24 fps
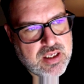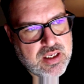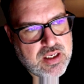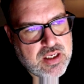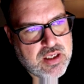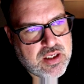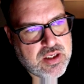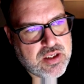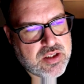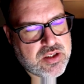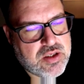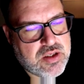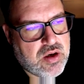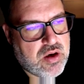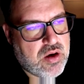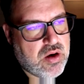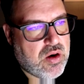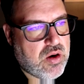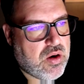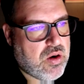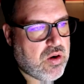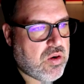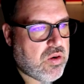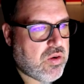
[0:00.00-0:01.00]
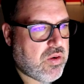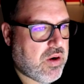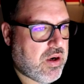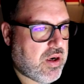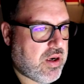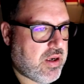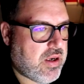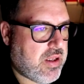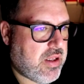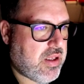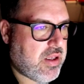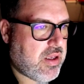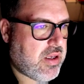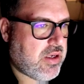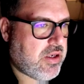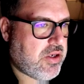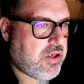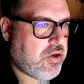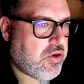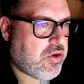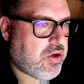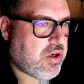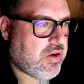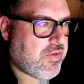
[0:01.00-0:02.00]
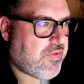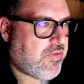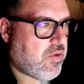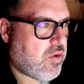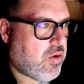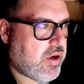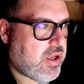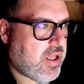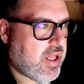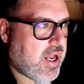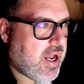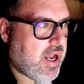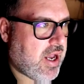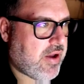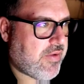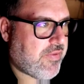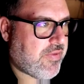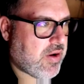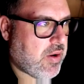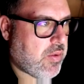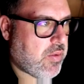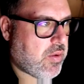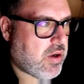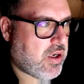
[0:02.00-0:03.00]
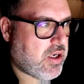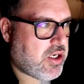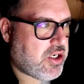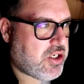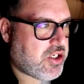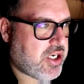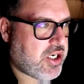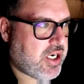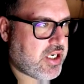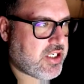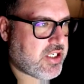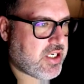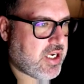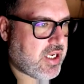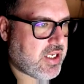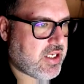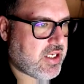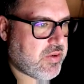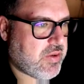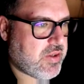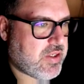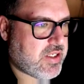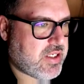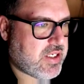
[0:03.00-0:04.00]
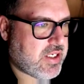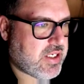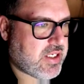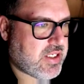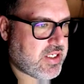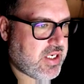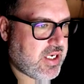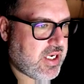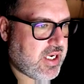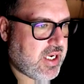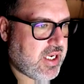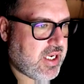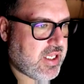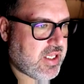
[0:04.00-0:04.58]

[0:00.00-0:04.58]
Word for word: So you can avoid that. If I wanted to change that to a 16th,